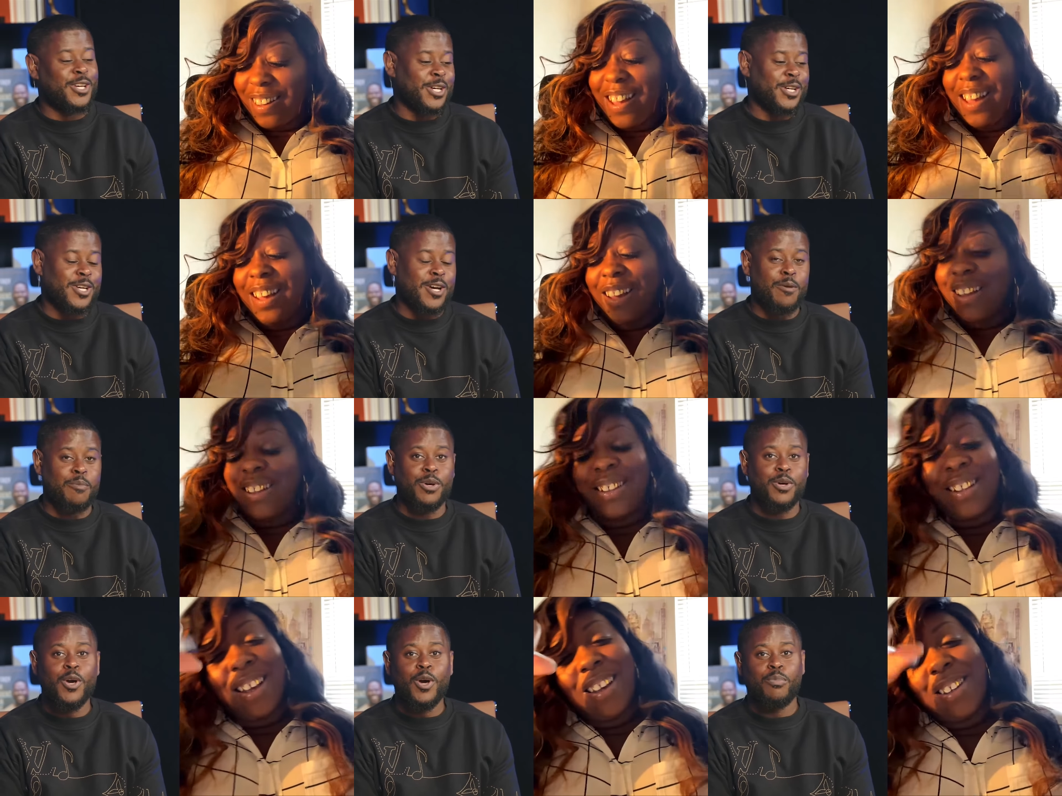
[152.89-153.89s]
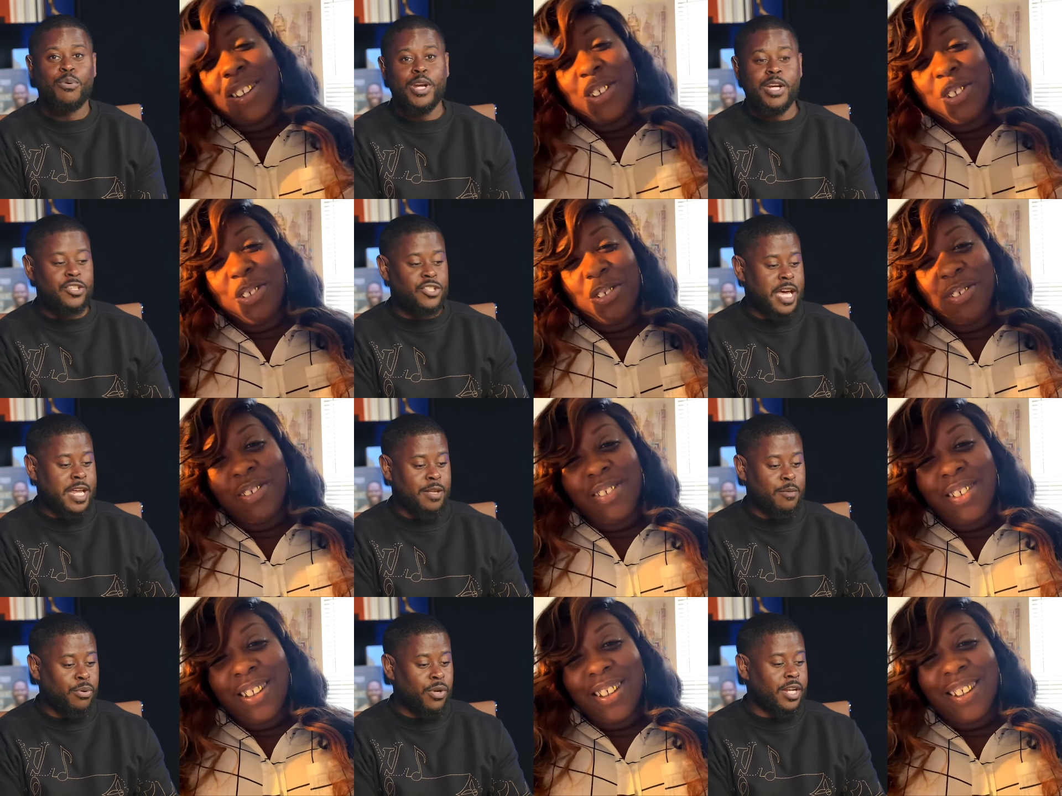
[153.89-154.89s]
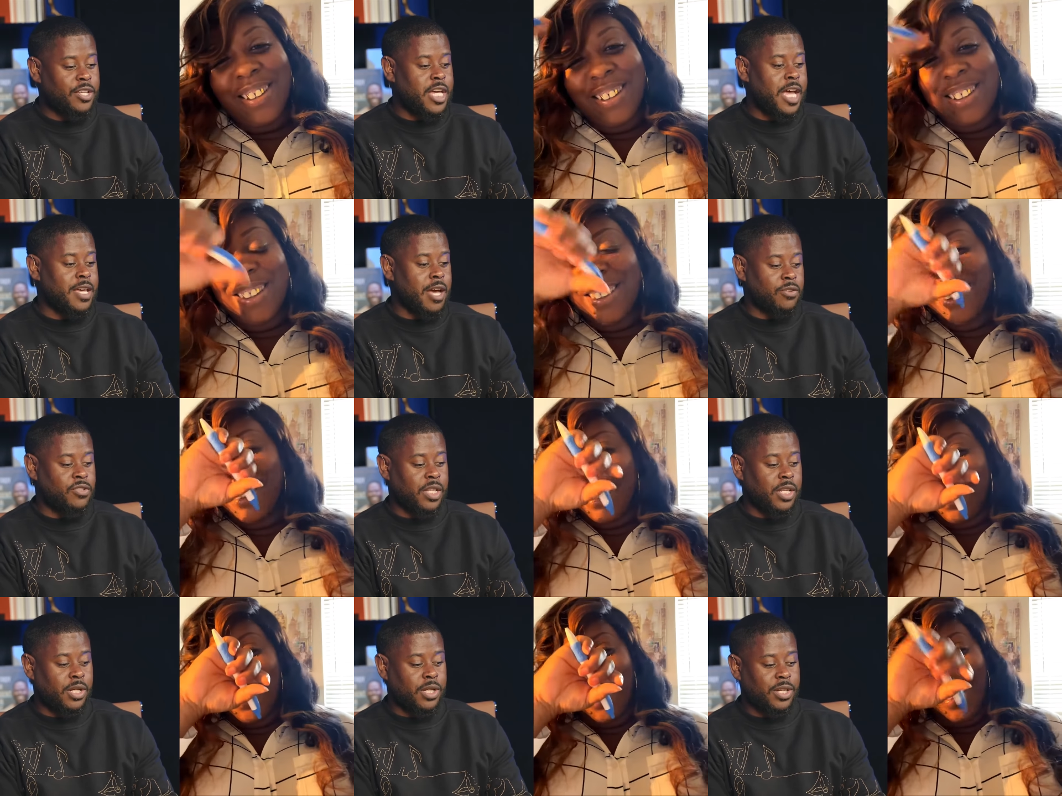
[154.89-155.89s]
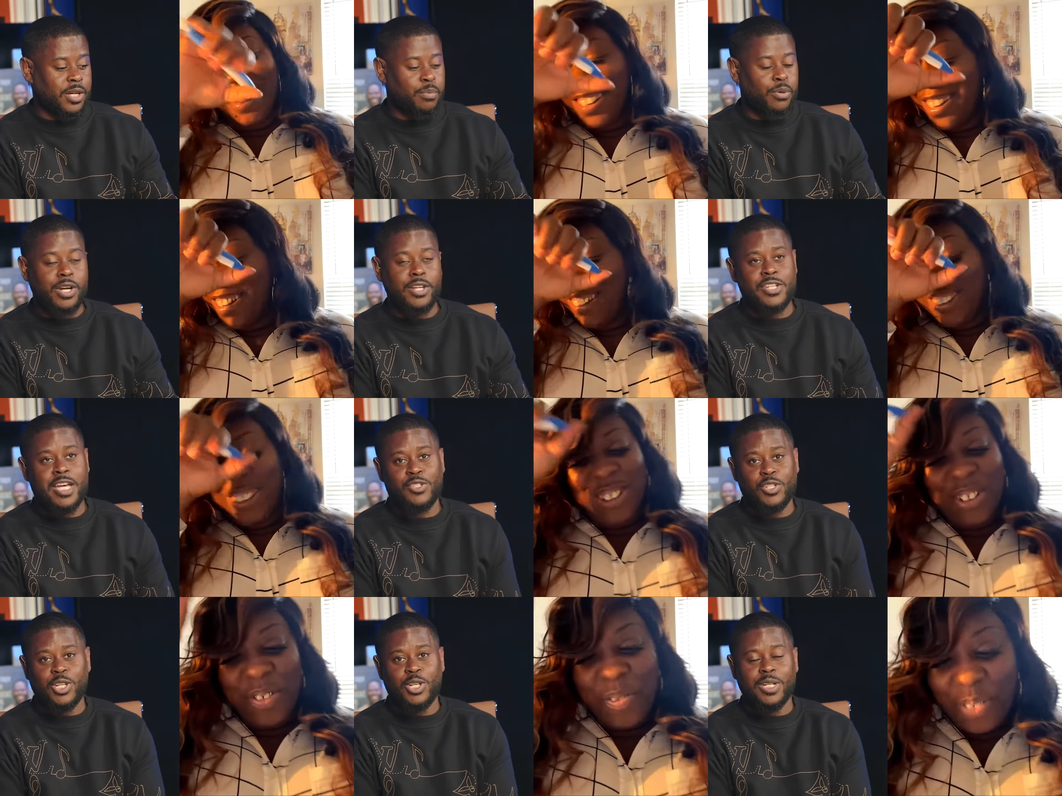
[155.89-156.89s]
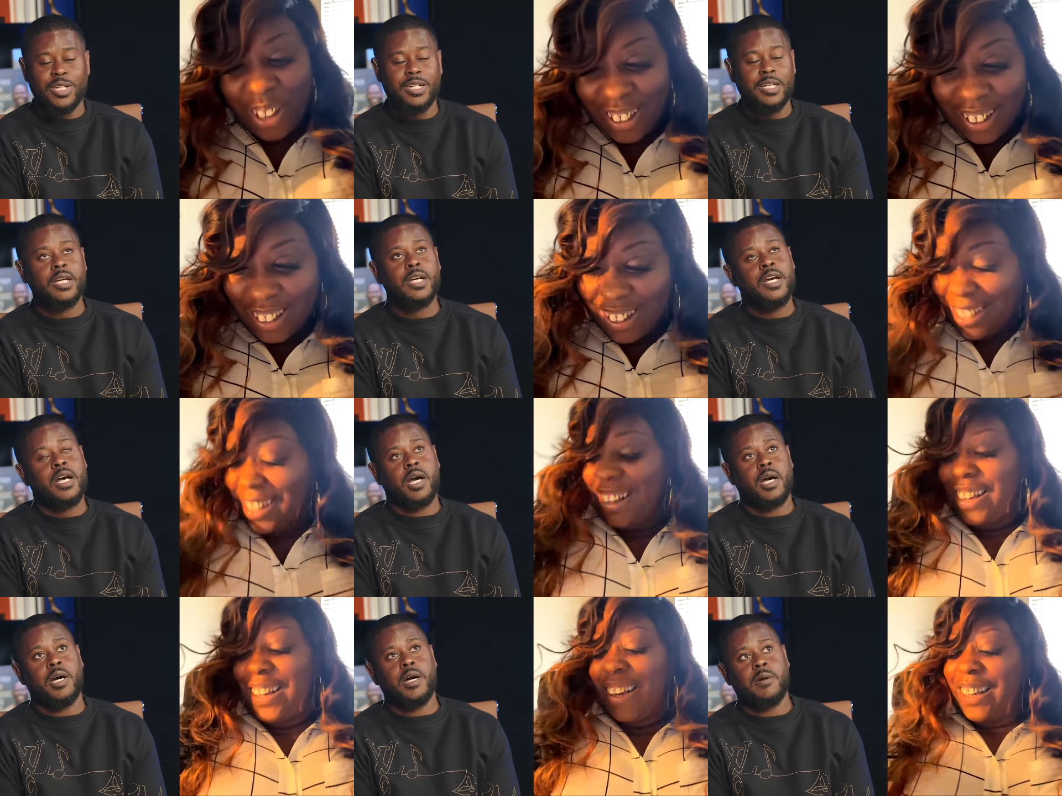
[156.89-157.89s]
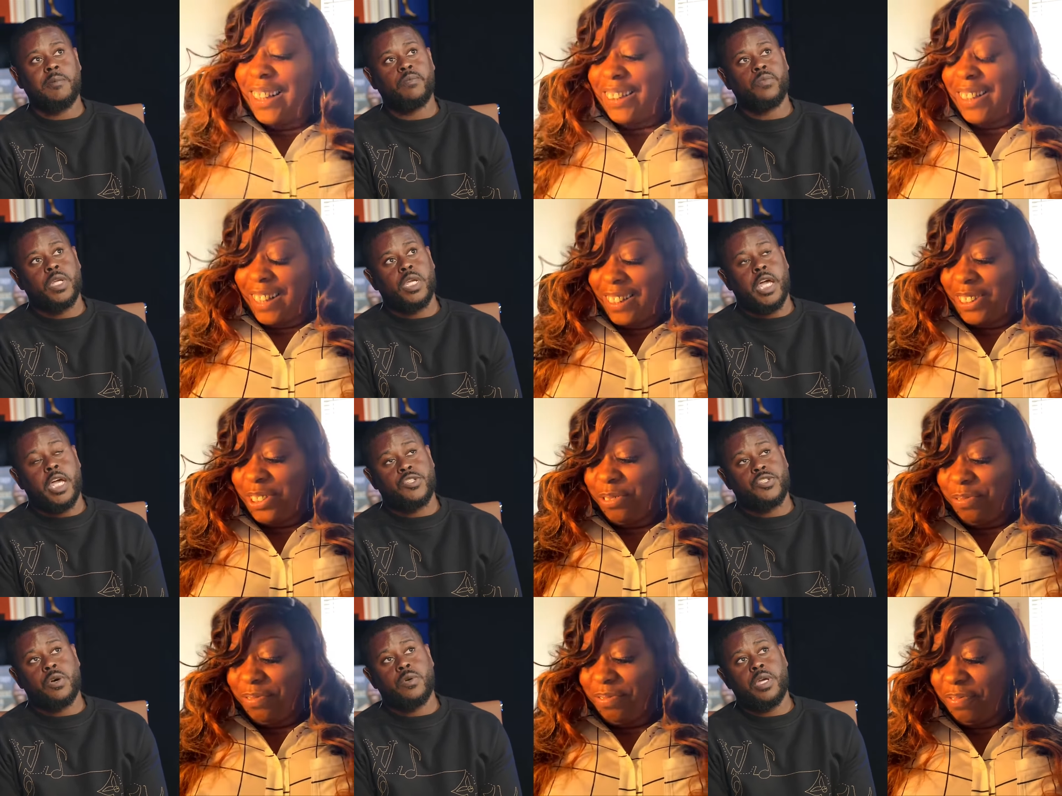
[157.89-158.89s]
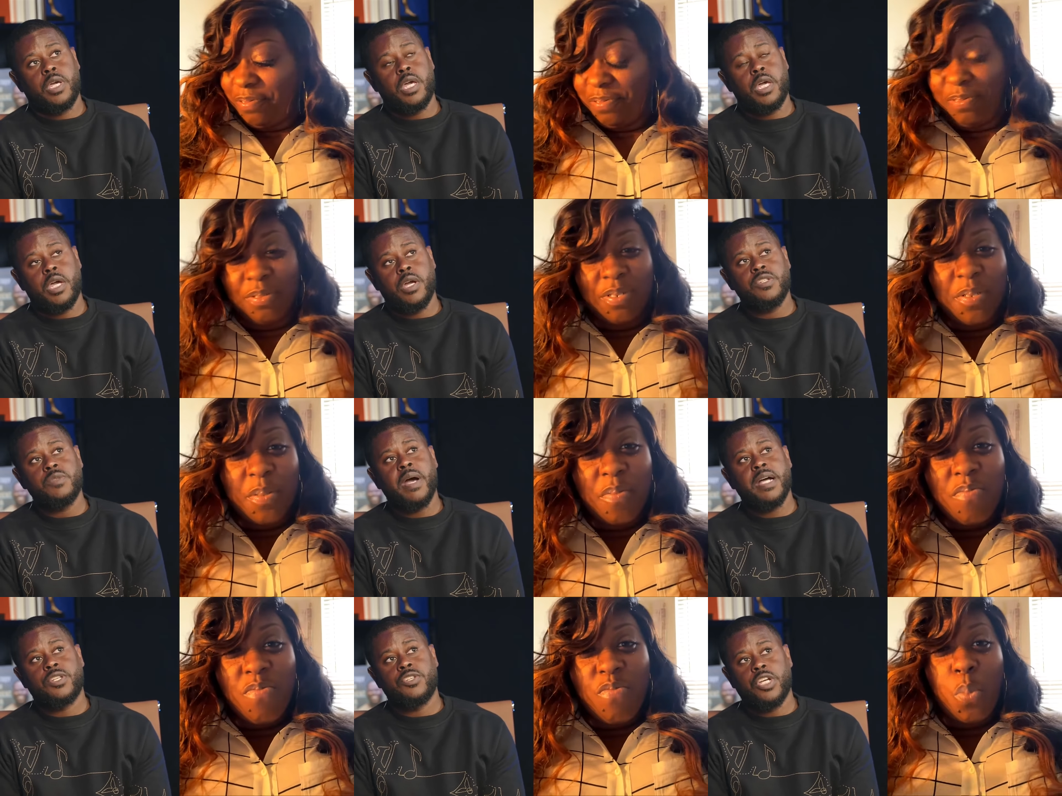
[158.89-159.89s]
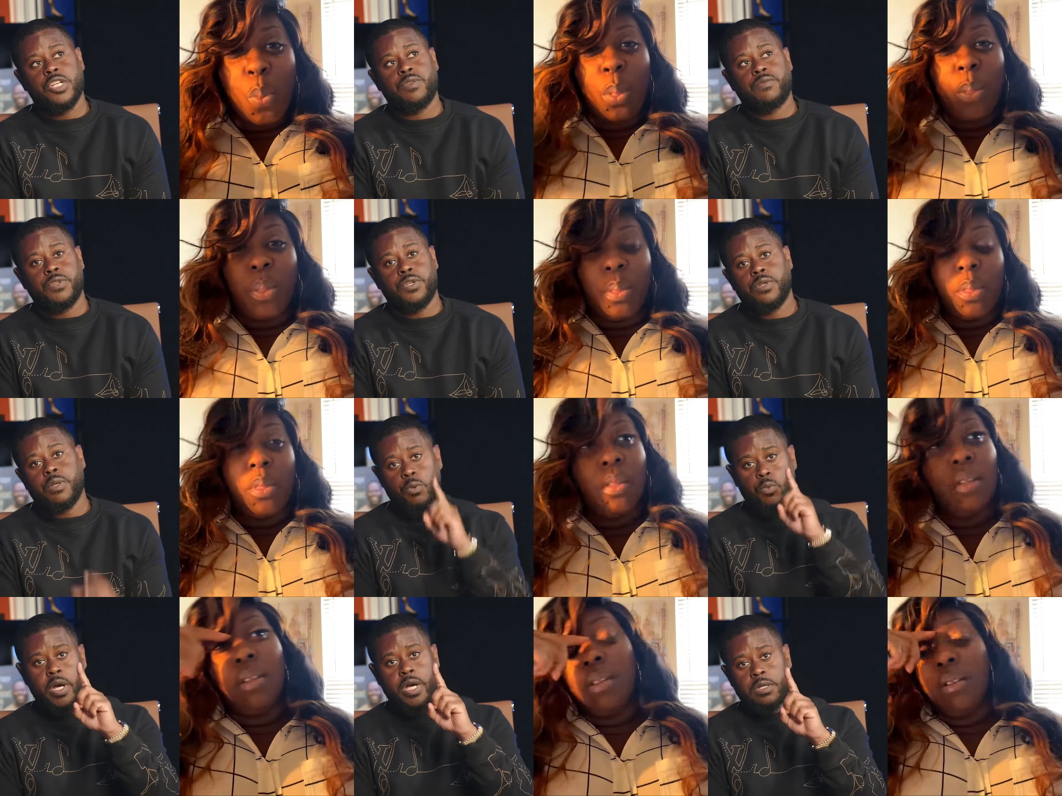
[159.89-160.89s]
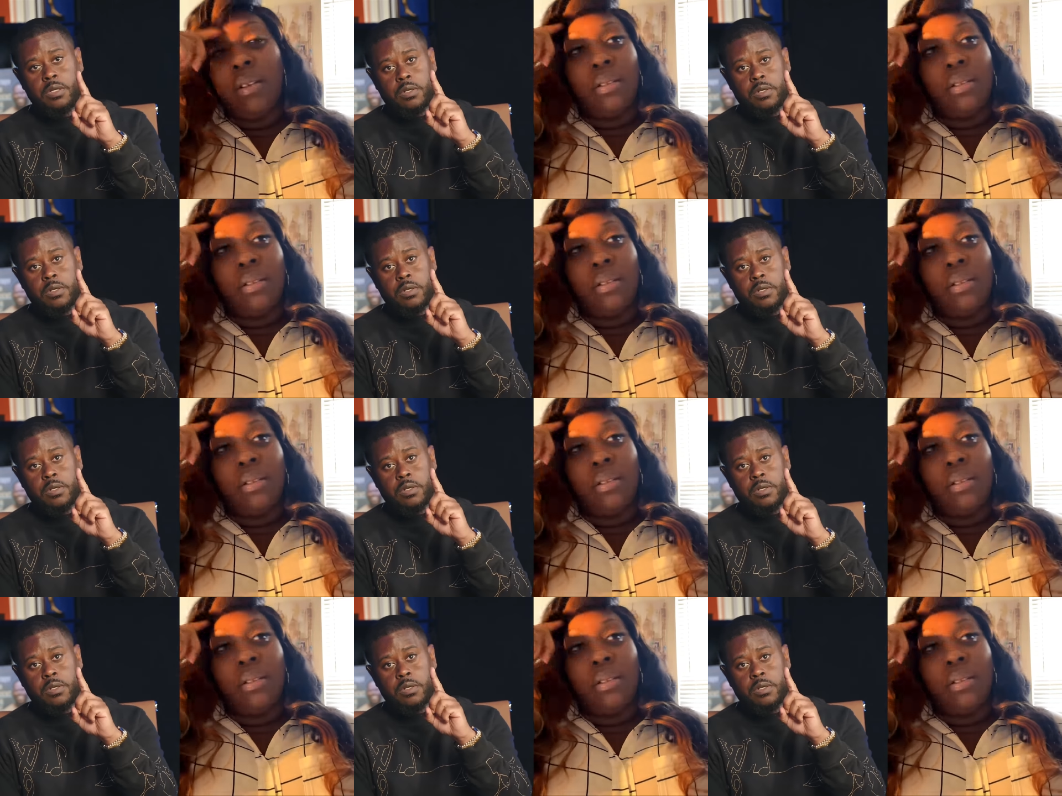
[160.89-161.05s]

Speaker 1: y'all. Put in the chat. Put in the chat, y'all. She look good. Put in the chat. She look good. And so here's my suggestion for you. Number one,